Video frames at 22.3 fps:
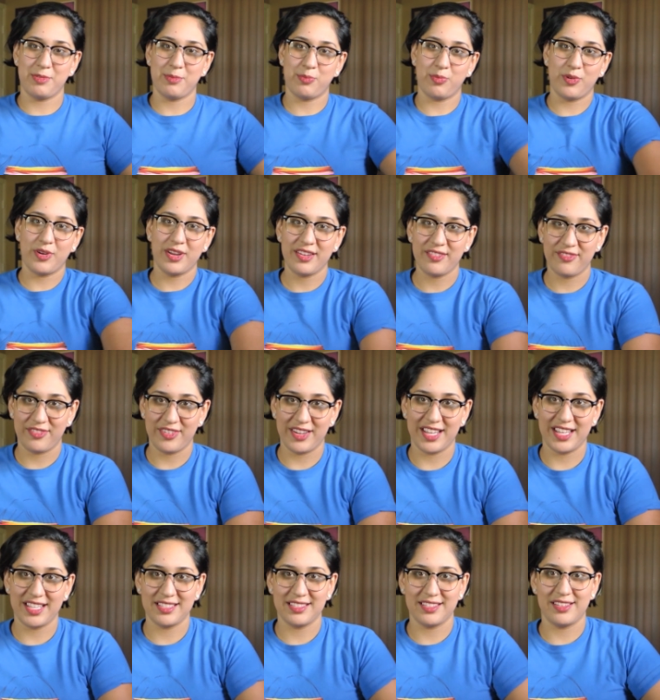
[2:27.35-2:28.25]
the
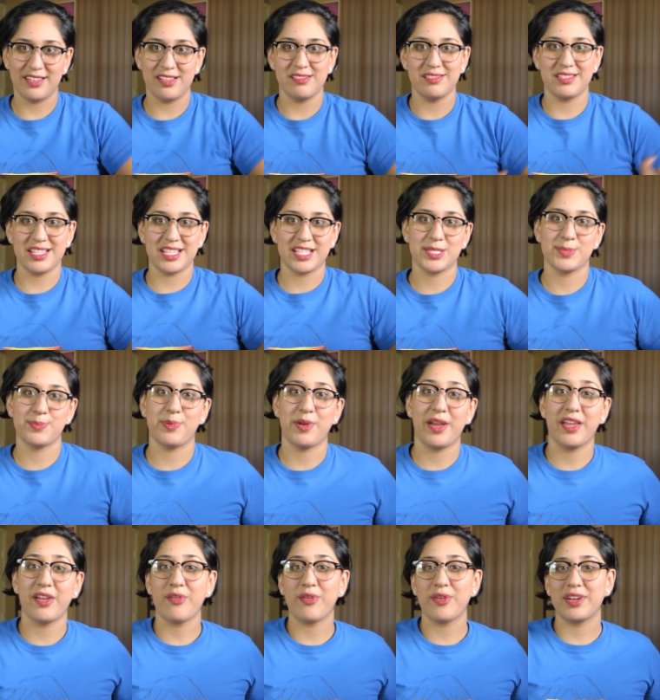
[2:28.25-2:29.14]
boyfriend you know takes
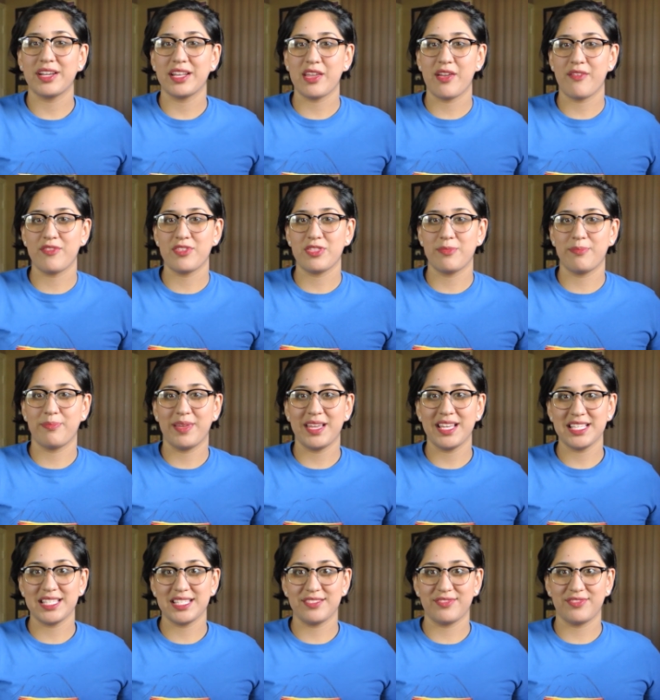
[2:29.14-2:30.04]
priority over the
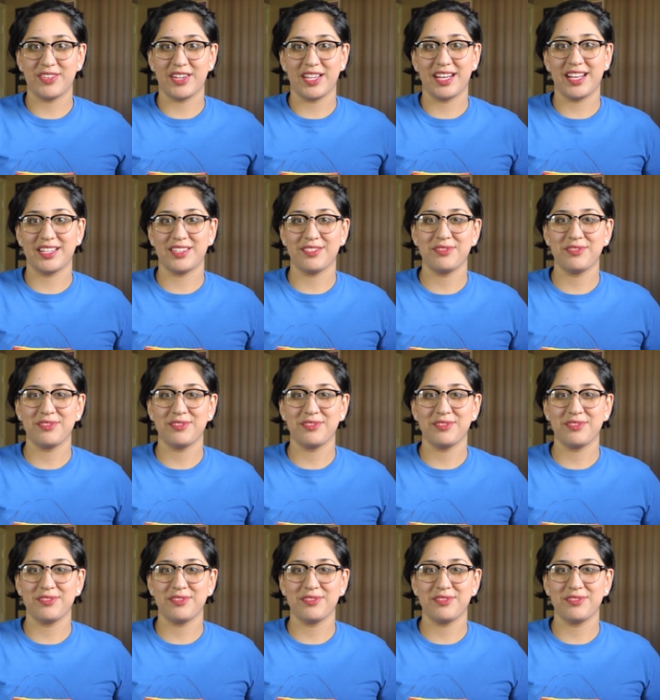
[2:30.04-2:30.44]
best friend I